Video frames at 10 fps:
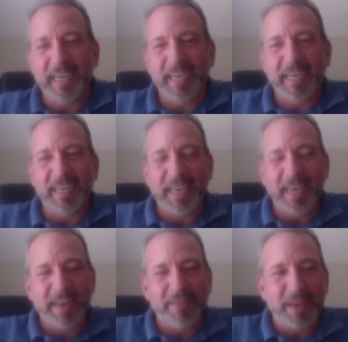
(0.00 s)

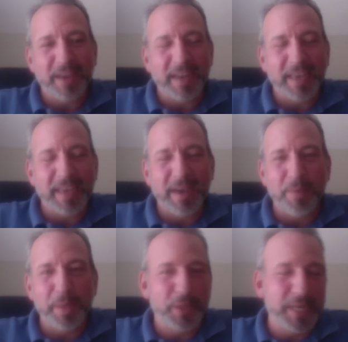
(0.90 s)
and I've got
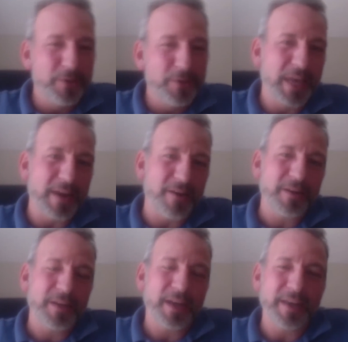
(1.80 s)
a monthly
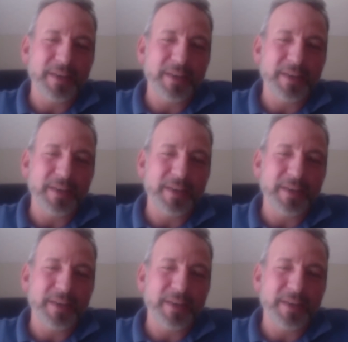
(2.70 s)
newsletter.